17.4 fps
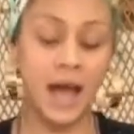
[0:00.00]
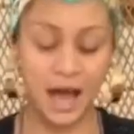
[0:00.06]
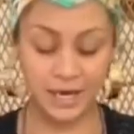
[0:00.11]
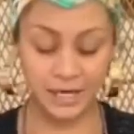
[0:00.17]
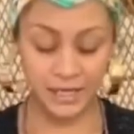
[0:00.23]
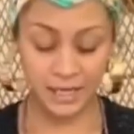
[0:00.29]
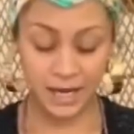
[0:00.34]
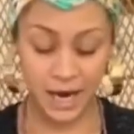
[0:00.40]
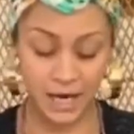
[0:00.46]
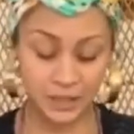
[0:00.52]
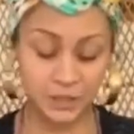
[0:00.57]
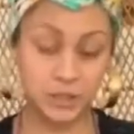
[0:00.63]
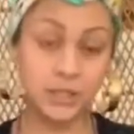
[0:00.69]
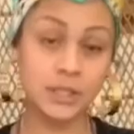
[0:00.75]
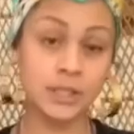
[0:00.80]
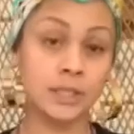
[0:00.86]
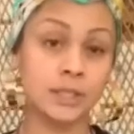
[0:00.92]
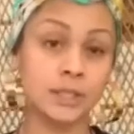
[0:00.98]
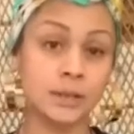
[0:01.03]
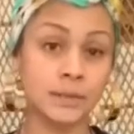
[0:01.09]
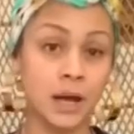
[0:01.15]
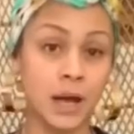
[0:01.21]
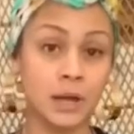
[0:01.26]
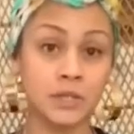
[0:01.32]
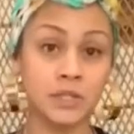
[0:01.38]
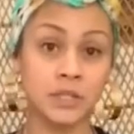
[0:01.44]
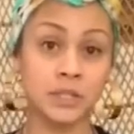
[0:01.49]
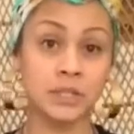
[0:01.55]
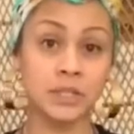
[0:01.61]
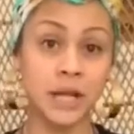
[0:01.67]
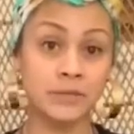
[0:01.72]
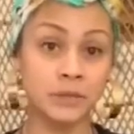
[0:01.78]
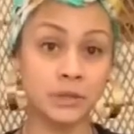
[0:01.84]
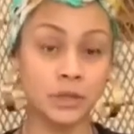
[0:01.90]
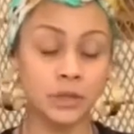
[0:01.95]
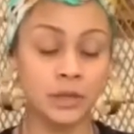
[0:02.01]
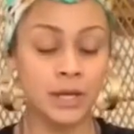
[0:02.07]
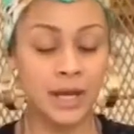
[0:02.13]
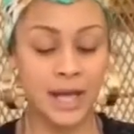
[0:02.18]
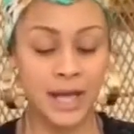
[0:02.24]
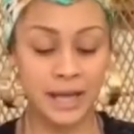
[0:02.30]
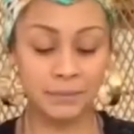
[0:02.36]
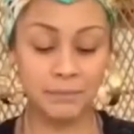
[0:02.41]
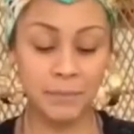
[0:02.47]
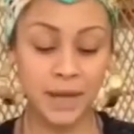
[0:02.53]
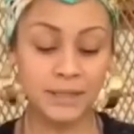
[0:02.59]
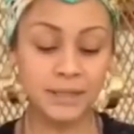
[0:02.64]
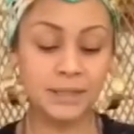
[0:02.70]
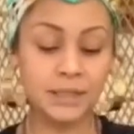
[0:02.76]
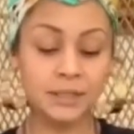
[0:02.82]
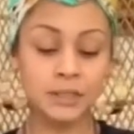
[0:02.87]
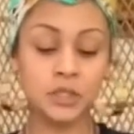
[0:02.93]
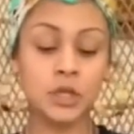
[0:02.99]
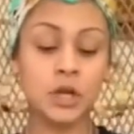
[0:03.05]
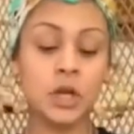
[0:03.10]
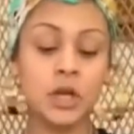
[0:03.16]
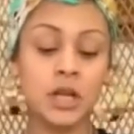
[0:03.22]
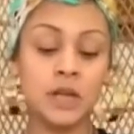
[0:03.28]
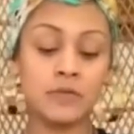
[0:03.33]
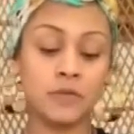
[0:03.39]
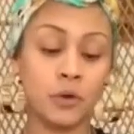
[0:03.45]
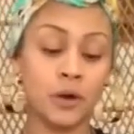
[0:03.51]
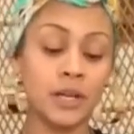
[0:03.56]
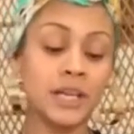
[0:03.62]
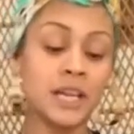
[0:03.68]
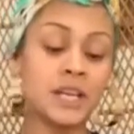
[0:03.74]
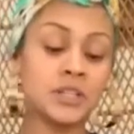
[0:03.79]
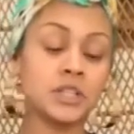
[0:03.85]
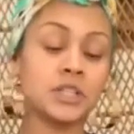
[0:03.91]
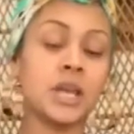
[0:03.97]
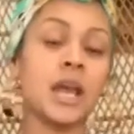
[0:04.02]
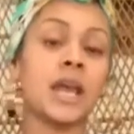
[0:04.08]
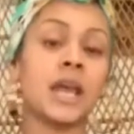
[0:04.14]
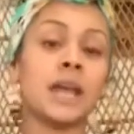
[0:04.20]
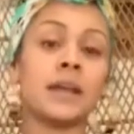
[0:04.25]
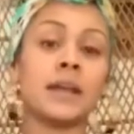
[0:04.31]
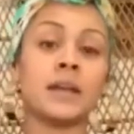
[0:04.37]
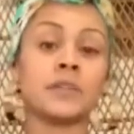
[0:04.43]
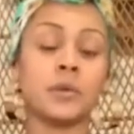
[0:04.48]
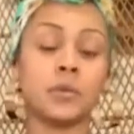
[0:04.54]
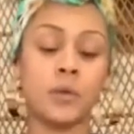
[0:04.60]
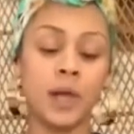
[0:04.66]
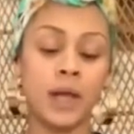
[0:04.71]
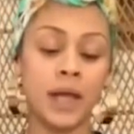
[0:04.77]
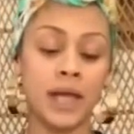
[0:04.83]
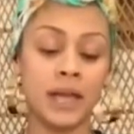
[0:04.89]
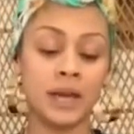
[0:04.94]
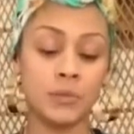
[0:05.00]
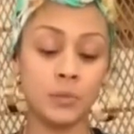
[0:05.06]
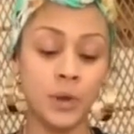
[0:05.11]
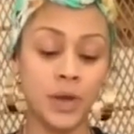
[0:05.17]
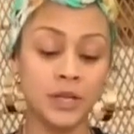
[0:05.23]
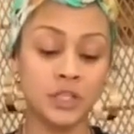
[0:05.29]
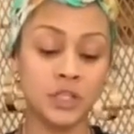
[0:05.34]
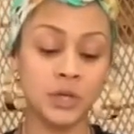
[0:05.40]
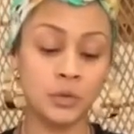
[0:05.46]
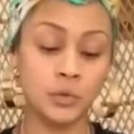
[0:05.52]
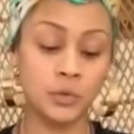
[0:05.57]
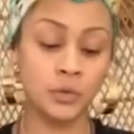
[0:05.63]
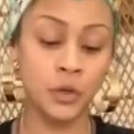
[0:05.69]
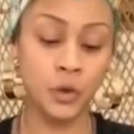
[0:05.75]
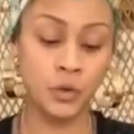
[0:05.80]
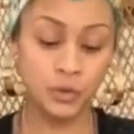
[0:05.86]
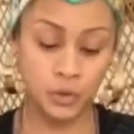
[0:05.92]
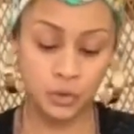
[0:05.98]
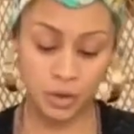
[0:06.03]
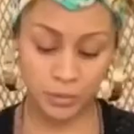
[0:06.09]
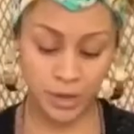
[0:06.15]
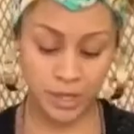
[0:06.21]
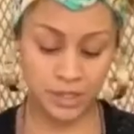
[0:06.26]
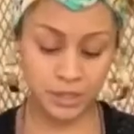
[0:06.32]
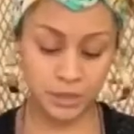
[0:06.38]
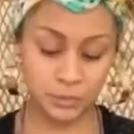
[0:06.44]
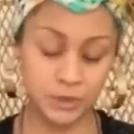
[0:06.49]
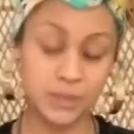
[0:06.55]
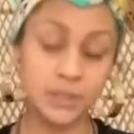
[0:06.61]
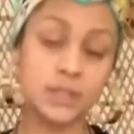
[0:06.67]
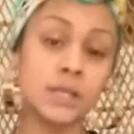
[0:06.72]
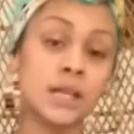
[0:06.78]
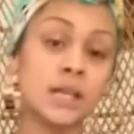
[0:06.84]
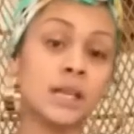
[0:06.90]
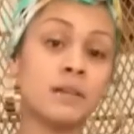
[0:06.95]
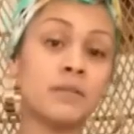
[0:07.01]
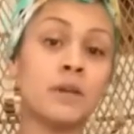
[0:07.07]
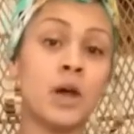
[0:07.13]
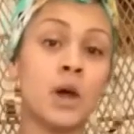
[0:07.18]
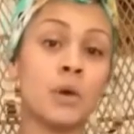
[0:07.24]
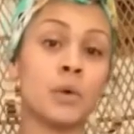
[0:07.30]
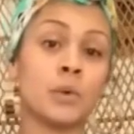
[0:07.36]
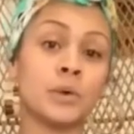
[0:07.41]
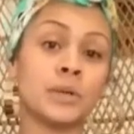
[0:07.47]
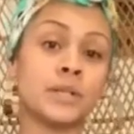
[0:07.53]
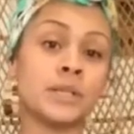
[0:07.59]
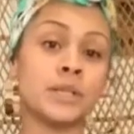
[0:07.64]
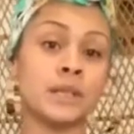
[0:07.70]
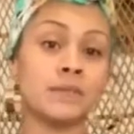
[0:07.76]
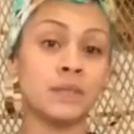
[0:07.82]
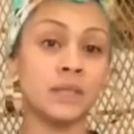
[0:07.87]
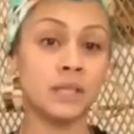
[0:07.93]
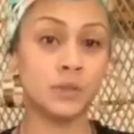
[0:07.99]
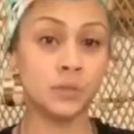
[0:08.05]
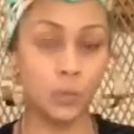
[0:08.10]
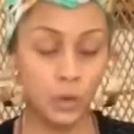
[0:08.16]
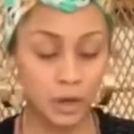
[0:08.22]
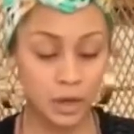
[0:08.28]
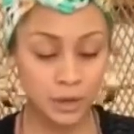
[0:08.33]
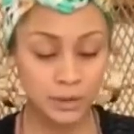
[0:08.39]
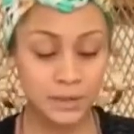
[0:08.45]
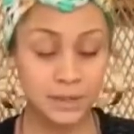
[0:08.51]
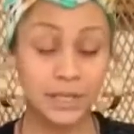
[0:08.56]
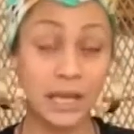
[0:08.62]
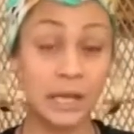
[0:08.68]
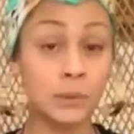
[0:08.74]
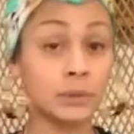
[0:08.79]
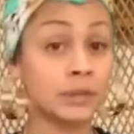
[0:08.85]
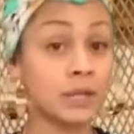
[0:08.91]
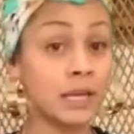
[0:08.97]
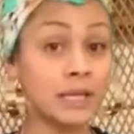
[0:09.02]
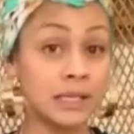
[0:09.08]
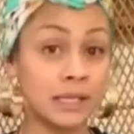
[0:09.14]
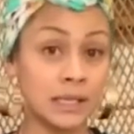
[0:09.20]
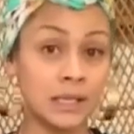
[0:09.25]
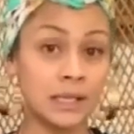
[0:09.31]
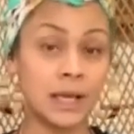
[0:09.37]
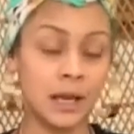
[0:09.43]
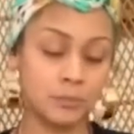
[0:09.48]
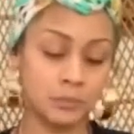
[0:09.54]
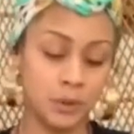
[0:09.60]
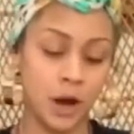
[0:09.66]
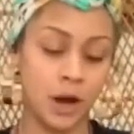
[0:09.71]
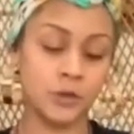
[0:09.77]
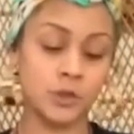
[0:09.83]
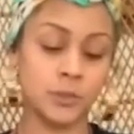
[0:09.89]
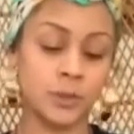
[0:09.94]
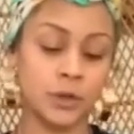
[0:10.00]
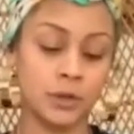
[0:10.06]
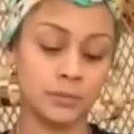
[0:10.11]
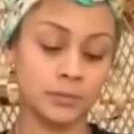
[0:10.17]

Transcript: on a conscious and subconscious level, a message for each day in the way in which those who are ready to receive will receive these words, take what they need, and prosper.